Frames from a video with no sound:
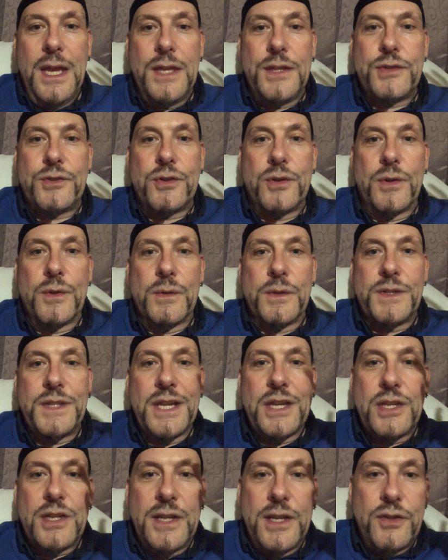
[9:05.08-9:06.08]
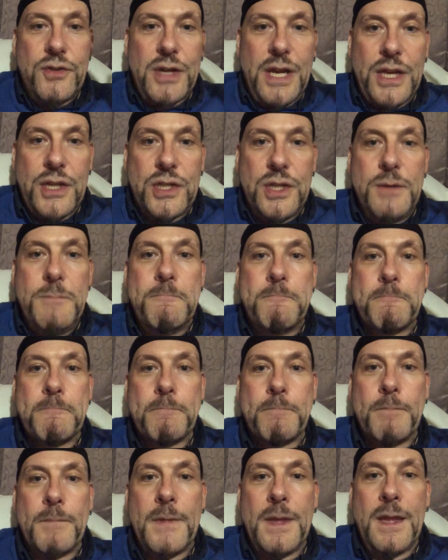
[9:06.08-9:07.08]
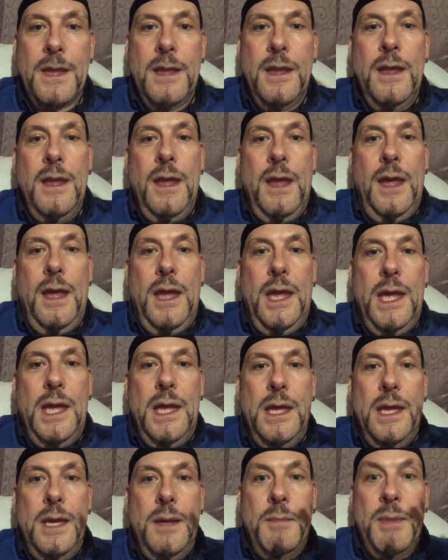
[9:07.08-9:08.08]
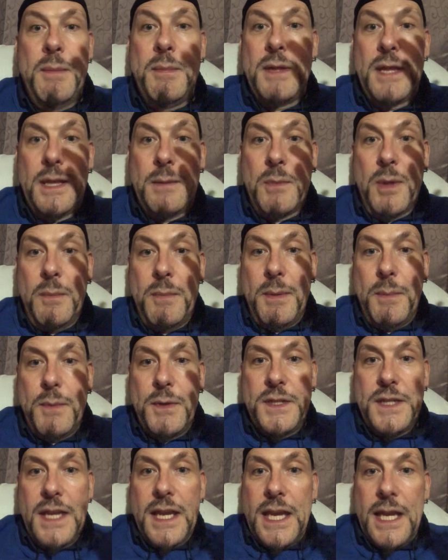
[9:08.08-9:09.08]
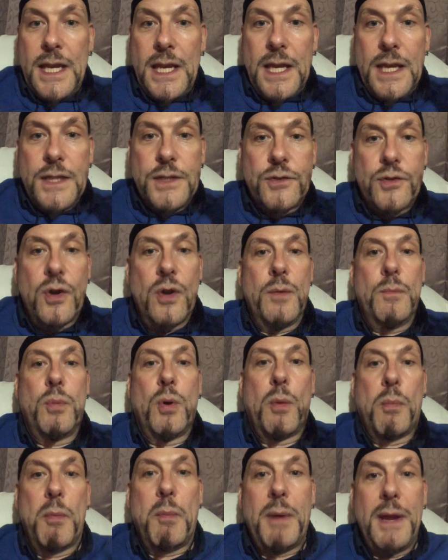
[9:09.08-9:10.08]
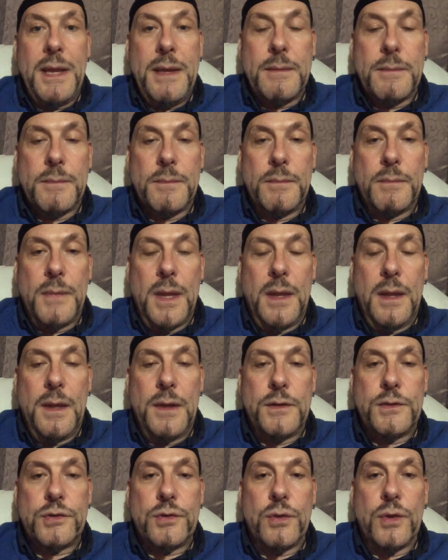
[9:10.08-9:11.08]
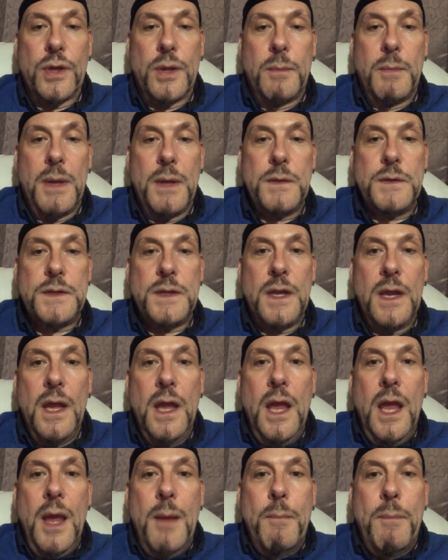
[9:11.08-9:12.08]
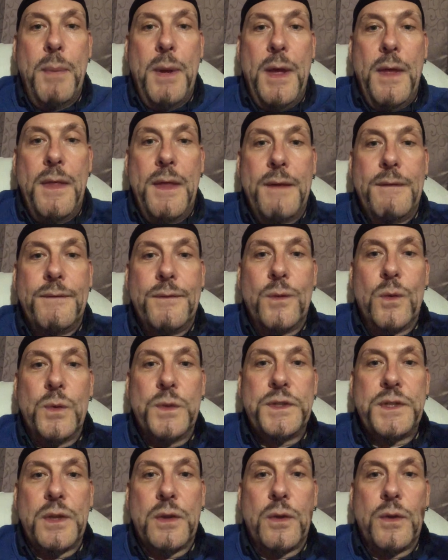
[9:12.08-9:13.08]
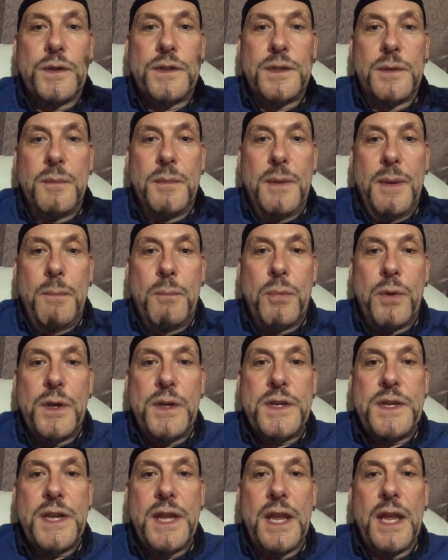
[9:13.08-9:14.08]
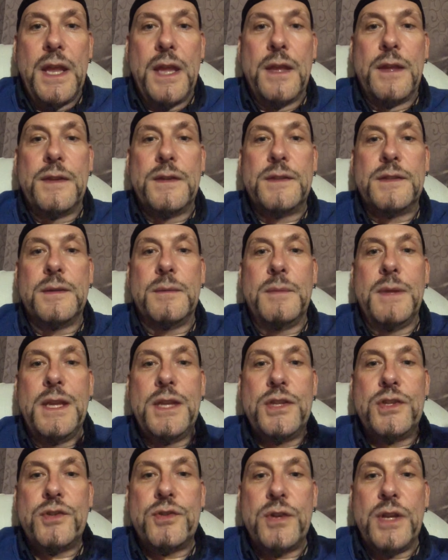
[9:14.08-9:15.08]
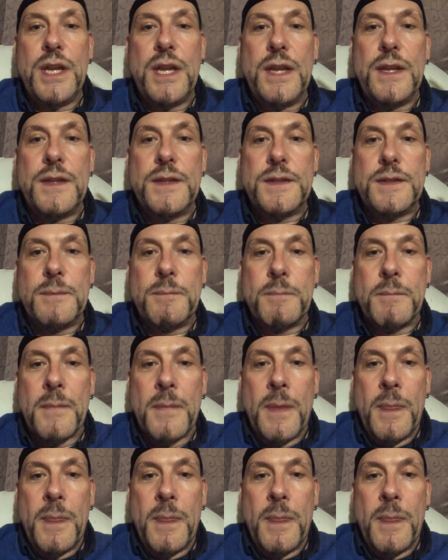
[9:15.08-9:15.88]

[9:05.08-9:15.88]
strong sexual attraction. Maybe that might be particularly strong, probably stronger than most. But they've also got some imprinting and some history and some